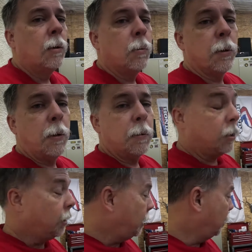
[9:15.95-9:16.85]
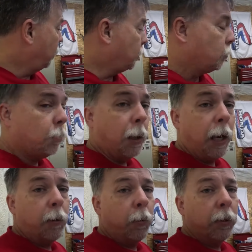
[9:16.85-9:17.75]
We're going to clean up those
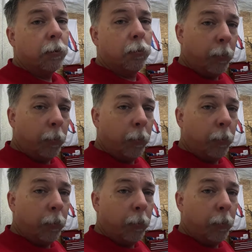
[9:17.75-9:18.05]
black wheels.